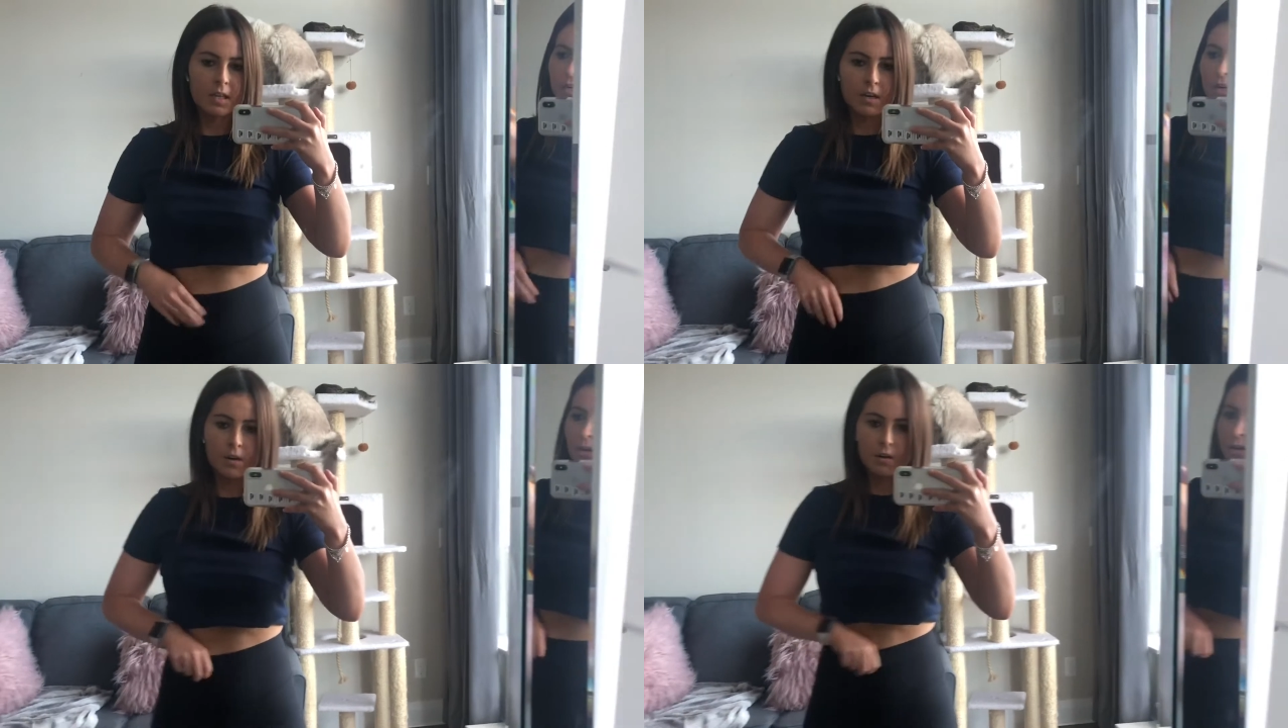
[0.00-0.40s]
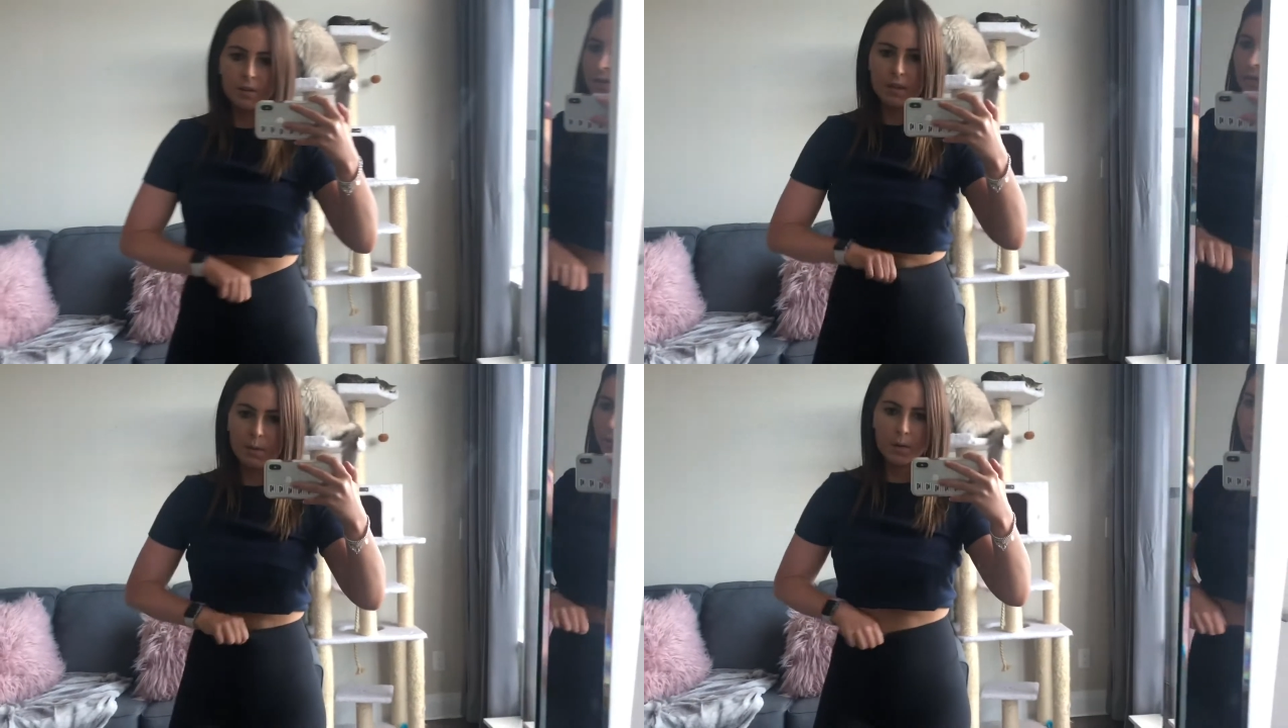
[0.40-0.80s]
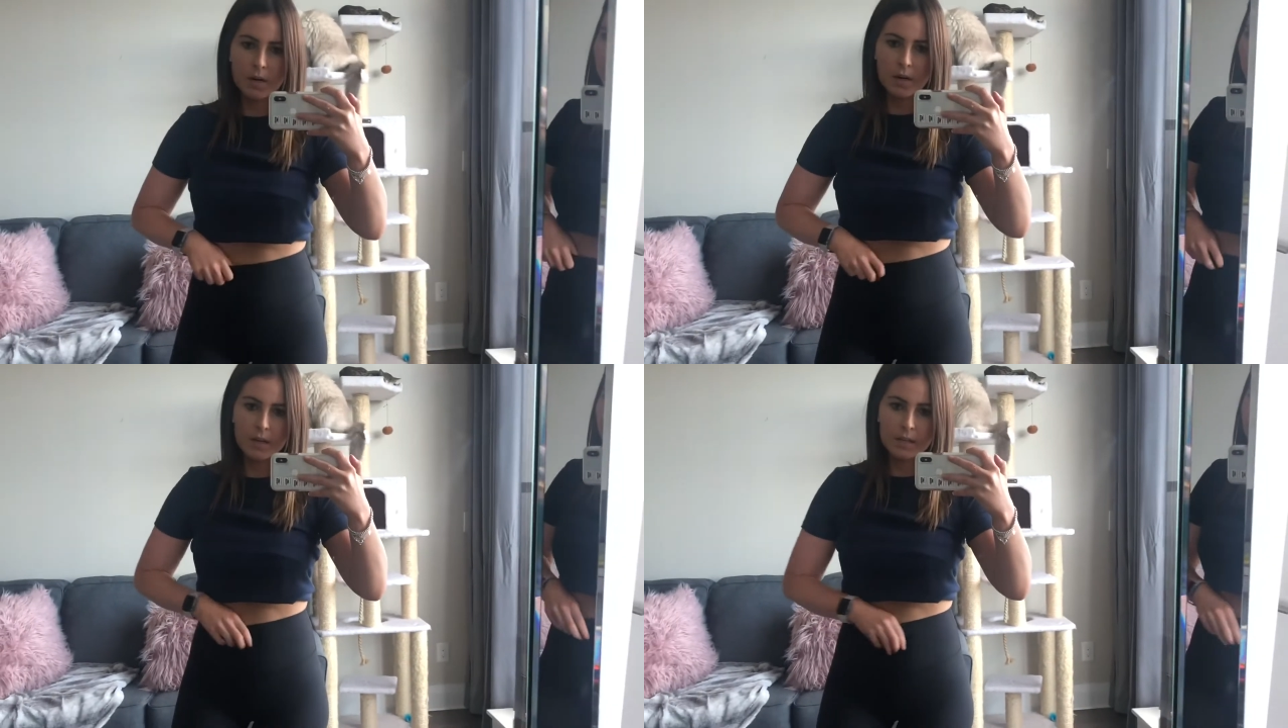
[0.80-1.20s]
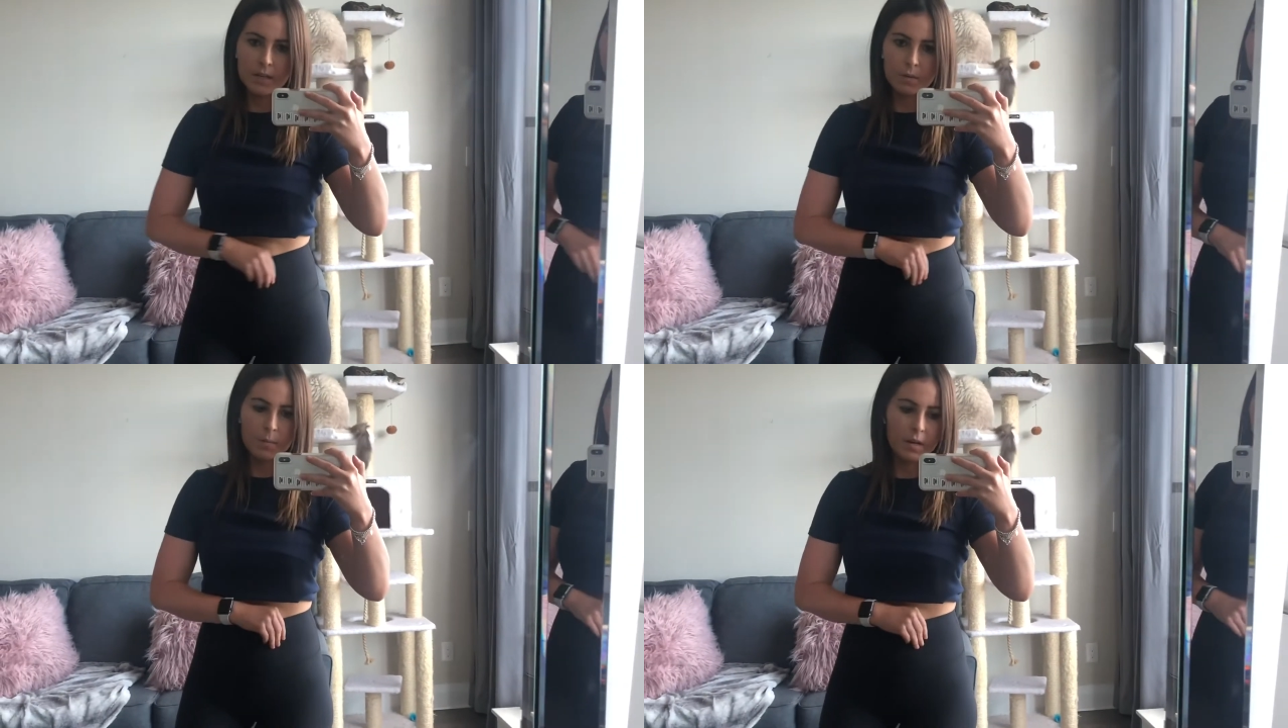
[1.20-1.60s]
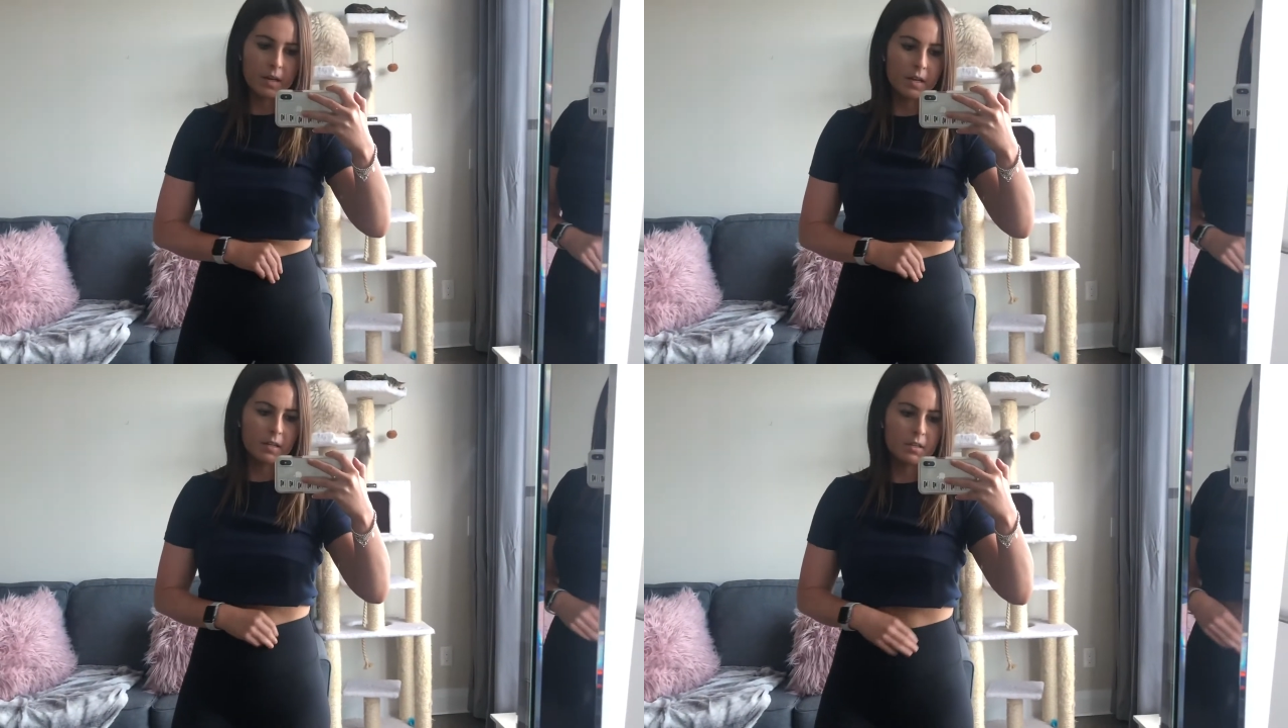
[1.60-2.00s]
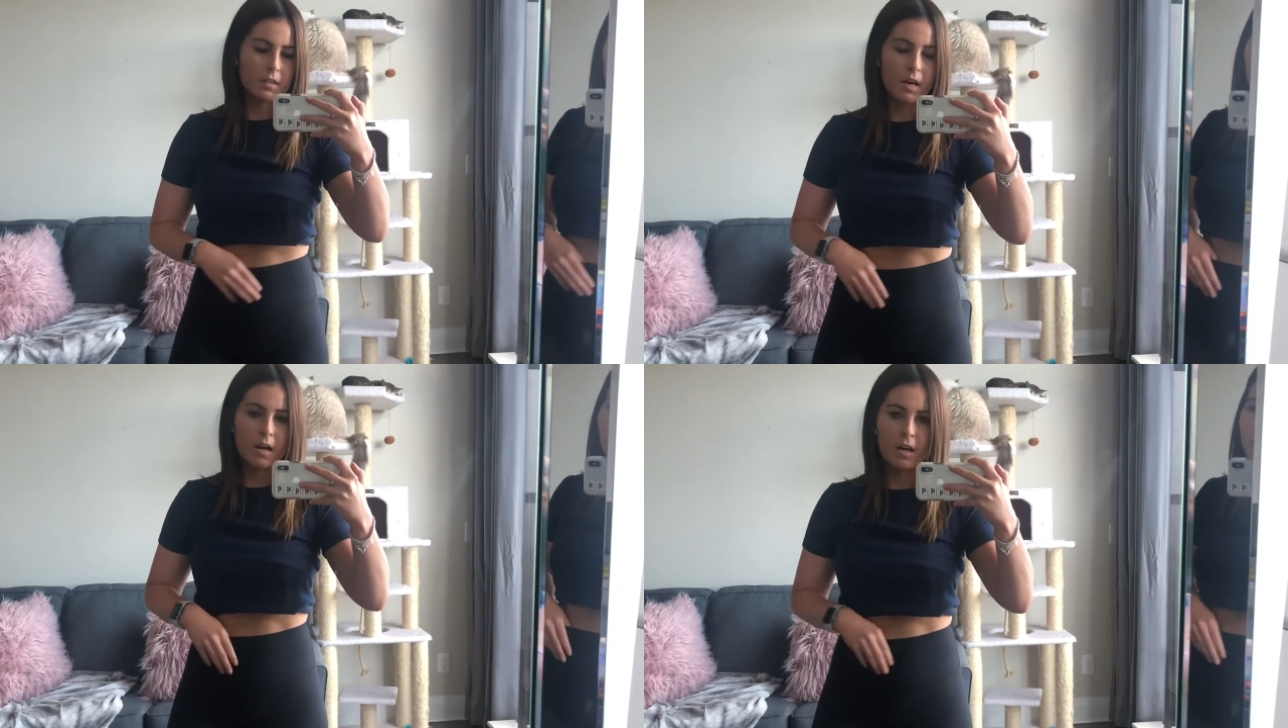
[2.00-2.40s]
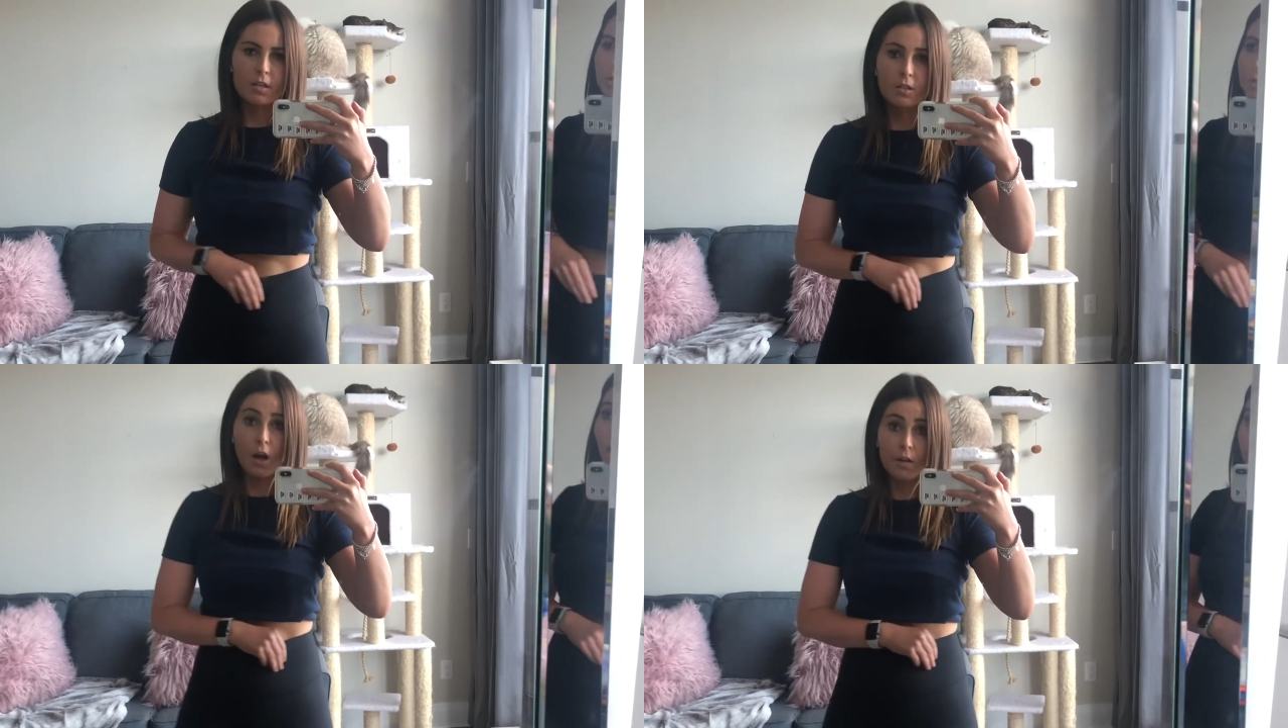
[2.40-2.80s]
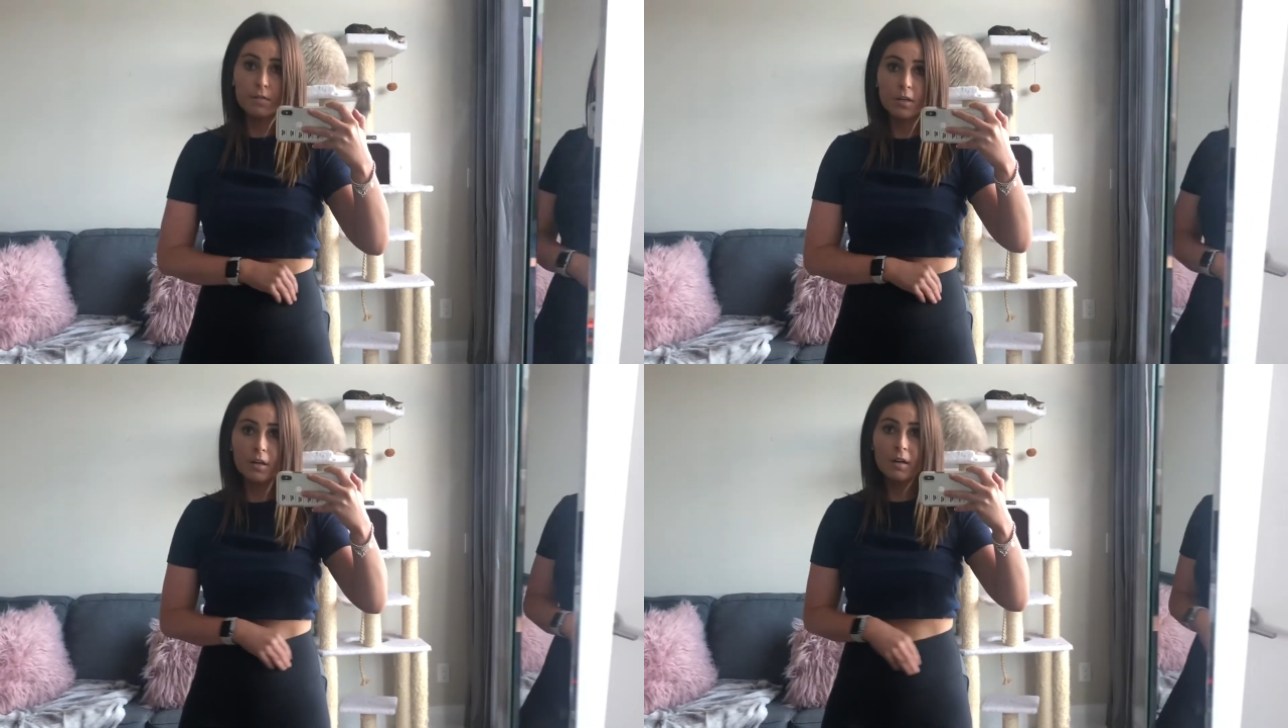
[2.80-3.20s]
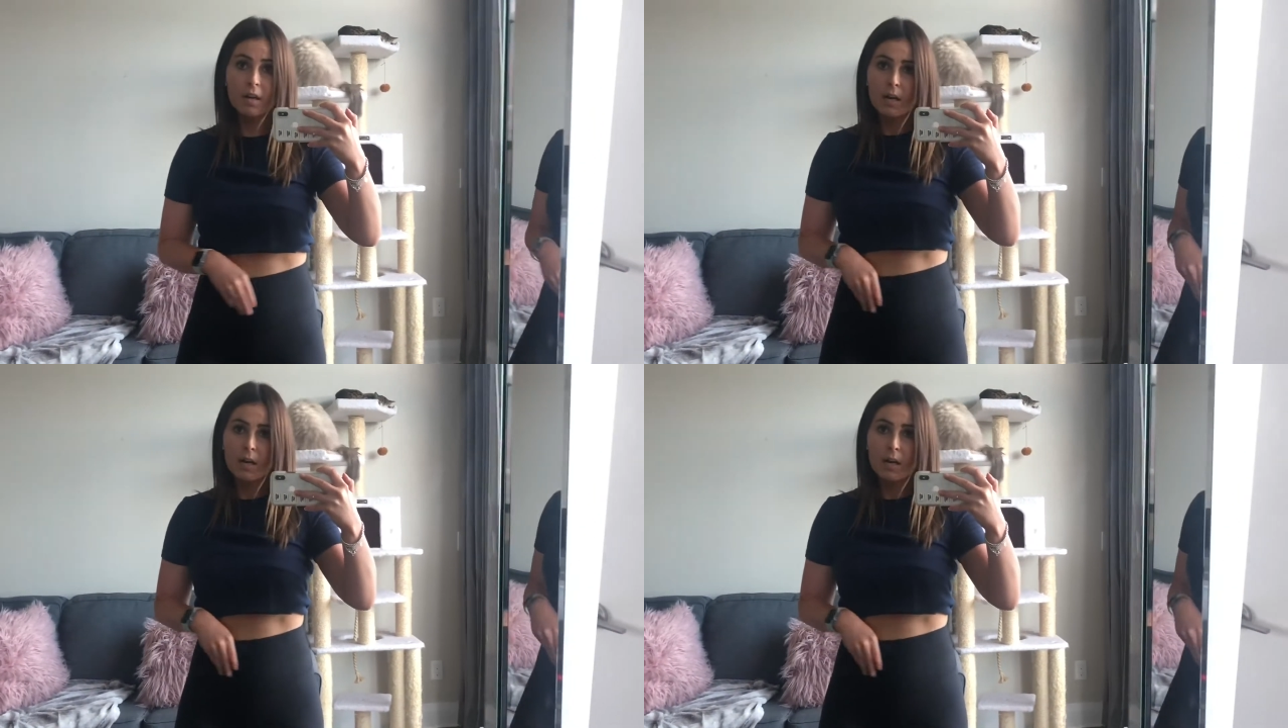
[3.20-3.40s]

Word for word: heard they were a little bit uh, softer,